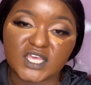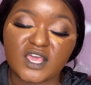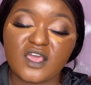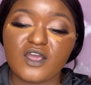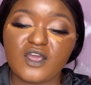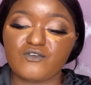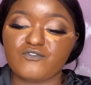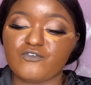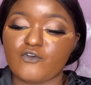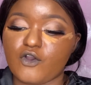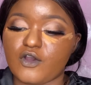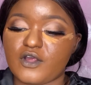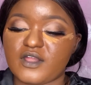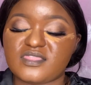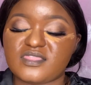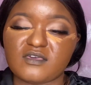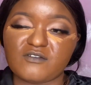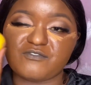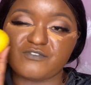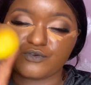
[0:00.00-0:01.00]
for the
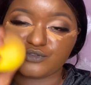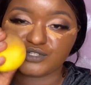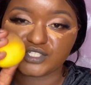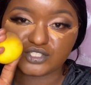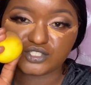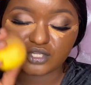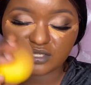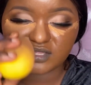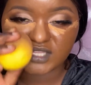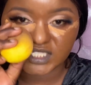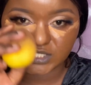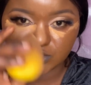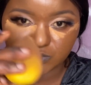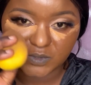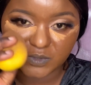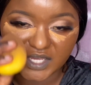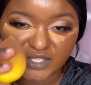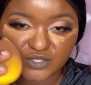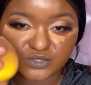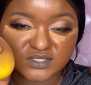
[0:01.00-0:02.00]
foundation that you are
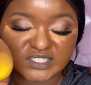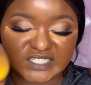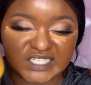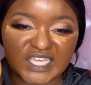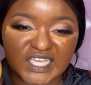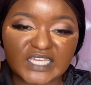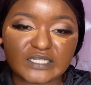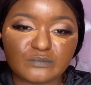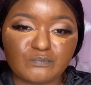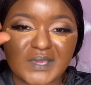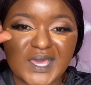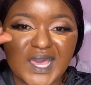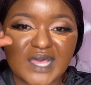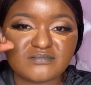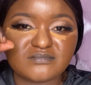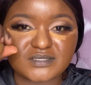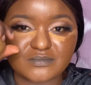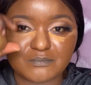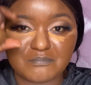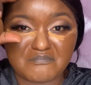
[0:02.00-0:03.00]
using, it becomes
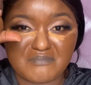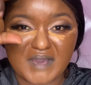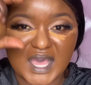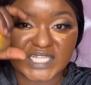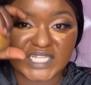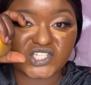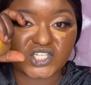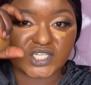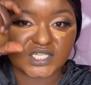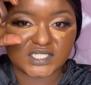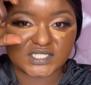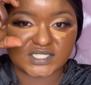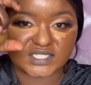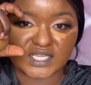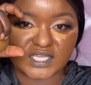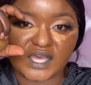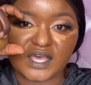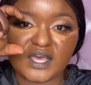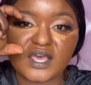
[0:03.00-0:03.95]
much easier